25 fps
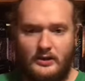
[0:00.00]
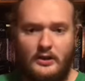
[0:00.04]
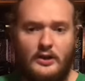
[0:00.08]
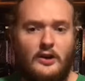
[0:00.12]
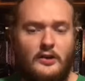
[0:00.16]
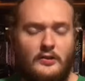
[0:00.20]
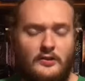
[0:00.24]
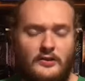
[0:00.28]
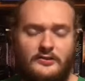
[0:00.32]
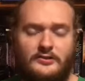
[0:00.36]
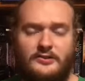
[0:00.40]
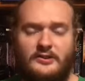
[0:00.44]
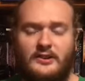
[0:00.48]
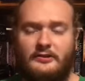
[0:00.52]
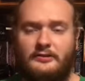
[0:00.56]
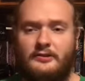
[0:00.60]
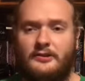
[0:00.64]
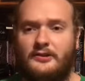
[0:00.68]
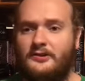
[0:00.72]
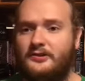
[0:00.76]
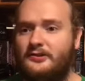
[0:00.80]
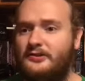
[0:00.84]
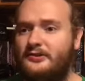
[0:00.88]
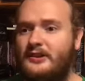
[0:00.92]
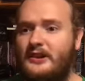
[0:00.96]
all this
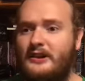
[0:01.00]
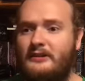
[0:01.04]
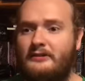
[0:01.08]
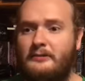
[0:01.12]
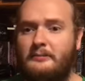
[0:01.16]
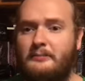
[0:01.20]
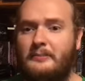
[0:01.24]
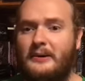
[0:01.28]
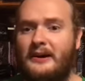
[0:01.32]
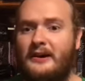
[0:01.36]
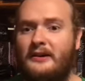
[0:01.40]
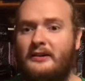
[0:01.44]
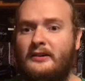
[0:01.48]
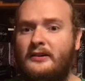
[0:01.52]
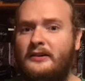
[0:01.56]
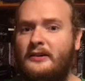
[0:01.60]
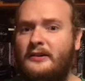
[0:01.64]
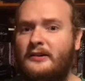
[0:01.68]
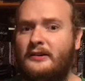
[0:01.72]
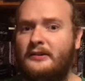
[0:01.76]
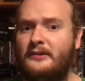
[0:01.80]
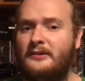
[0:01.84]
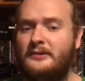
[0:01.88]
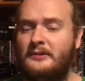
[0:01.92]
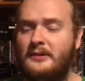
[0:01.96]
different stuff about
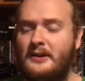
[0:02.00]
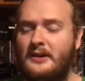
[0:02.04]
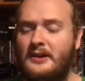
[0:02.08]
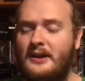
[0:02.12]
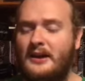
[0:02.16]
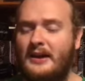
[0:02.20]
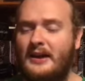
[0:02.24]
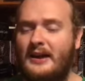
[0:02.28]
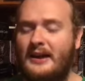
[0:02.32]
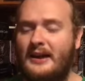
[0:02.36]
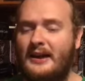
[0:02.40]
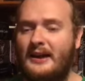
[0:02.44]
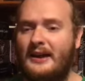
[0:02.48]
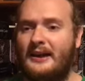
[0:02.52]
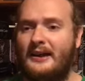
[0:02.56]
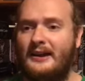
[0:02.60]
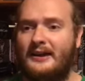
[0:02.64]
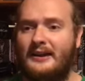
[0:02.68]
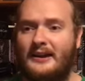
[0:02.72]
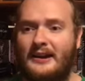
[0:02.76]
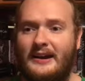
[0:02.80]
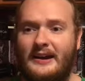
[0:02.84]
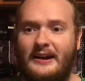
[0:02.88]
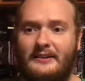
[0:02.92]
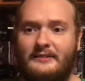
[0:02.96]
her
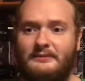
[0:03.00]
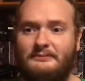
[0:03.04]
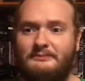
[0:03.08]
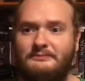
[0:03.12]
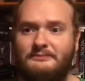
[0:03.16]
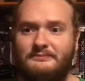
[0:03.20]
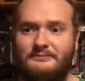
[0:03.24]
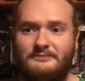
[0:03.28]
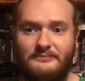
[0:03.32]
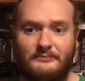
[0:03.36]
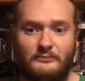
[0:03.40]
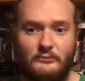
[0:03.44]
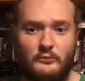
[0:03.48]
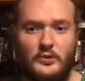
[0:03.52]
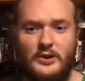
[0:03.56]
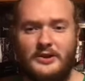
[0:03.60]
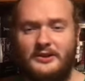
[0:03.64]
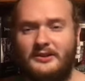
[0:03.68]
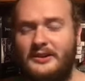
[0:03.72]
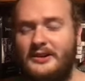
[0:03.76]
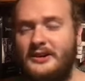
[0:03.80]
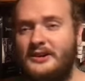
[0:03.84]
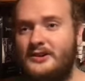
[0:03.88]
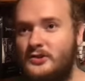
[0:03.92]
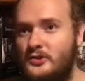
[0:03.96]
and i
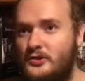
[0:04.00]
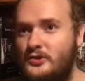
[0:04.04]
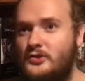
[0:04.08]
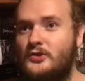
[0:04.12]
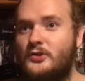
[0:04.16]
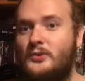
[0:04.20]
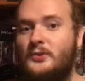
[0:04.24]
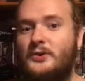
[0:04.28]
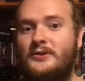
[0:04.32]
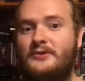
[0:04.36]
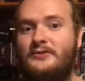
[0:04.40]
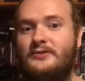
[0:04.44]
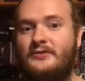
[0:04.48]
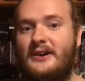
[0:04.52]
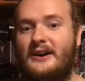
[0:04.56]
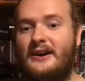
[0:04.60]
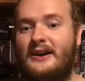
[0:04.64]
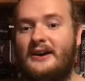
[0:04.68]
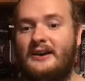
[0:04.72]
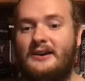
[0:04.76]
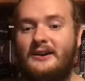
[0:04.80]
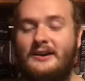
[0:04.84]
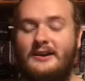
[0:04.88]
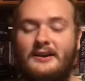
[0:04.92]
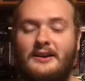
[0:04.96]
really enjoyed
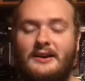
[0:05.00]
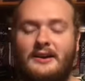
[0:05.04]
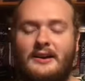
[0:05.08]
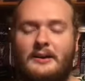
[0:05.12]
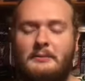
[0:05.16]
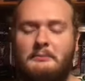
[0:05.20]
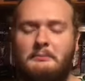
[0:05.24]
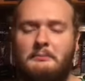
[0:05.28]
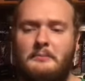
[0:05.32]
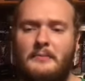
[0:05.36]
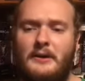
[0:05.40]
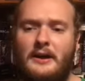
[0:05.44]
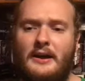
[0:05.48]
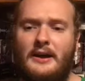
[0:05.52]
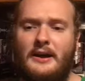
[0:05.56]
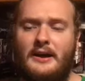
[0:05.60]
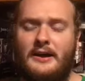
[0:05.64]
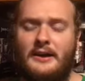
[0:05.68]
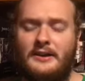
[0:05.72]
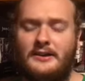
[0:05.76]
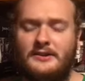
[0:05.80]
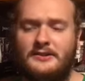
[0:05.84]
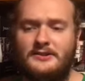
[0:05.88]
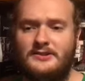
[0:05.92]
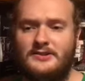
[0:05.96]
that
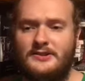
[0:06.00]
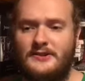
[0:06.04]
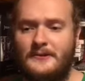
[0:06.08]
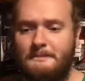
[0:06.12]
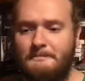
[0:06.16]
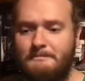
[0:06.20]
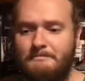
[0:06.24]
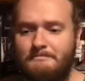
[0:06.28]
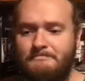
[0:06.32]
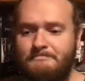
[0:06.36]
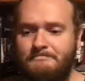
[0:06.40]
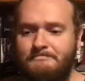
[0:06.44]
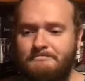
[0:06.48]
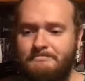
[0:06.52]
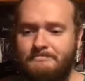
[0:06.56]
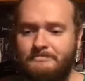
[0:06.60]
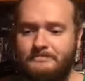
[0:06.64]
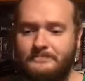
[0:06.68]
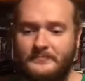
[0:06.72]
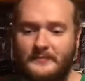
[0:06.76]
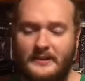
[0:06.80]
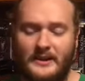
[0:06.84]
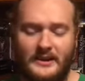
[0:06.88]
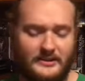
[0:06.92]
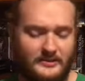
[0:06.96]
and
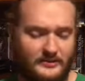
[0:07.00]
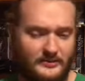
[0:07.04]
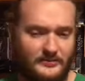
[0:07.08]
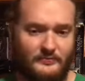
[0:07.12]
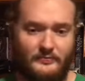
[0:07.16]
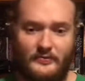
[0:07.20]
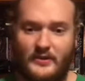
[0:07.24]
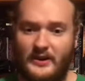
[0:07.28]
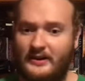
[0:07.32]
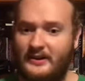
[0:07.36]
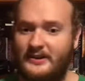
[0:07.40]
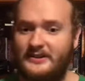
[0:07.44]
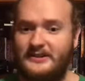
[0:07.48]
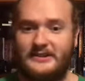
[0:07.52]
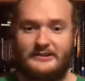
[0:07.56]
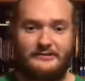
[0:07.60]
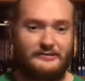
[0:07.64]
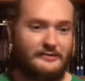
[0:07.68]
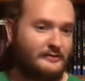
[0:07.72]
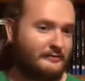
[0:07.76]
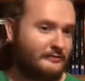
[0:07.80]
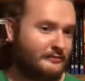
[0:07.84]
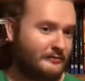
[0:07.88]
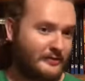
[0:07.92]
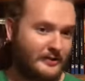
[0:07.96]
it's very
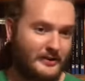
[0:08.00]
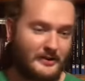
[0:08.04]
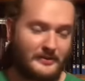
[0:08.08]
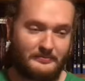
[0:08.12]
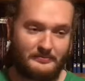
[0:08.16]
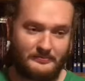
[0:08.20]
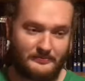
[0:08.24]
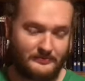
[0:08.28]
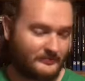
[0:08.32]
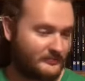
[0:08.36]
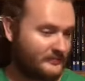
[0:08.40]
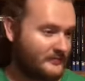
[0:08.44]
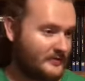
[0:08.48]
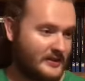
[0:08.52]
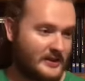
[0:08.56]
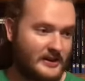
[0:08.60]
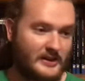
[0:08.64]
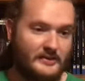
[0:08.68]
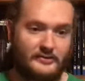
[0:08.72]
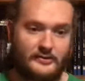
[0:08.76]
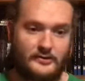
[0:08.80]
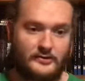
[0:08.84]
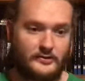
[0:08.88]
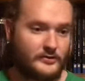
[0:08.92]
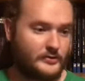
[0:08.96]
different from the
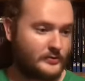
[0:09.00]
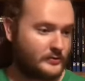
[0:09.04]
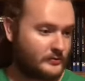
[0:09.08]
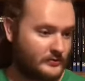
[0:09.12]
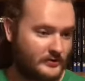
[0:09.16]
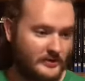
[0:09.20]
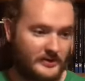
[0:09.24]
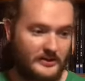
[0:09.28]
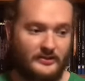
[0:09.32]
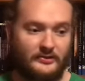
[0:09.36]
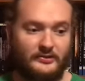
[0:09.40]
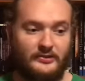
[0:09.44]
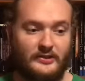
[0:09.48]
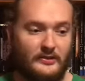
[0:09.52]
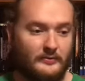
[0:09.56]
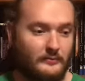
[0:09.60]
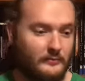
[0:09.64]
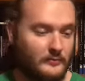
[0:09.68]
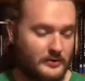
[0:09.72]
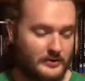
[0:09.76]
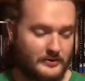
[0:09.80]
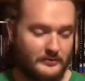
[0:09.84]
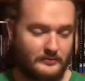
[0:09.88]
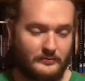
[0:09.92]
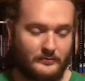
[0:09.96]
other two things that
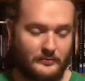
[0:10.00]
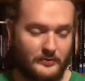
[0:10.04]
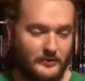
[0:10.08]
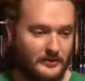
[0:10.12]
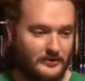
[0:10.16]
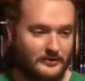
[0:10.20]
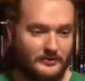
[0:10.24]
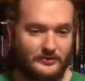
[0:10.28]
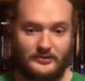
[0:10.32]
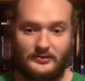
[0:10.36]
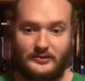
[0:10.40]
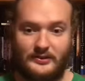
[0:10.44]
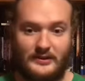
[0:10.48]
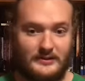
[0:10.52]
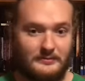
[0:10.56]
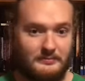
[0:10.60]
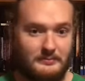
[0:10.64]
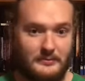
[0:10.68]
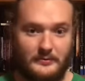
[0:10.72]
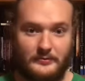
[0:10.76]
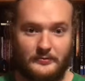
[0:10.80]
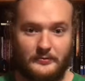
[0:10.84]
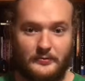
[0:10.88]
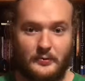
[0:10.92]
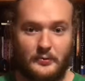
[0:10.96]
we've seen
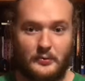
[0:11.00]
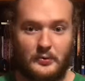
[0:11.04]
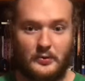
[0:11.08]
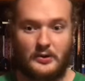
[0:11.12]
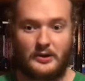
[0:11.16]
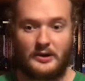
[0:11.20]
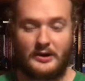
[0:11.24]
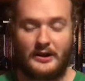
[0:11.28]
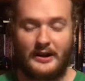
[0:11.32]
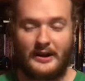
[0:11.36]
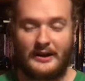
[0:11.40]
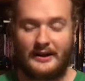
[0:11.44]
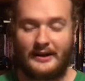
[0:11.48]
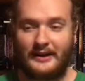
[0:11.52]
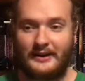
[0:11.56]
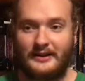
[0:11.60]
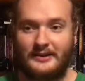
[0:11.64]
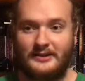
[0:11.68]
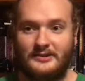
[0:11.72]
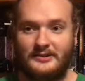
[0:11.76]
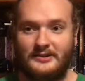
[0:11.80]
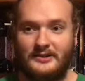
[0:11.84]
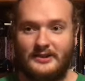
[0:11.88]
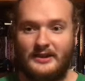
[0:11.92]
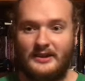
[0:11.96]
before
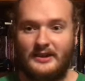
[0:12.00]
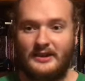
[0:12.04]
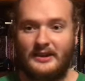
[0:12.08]
and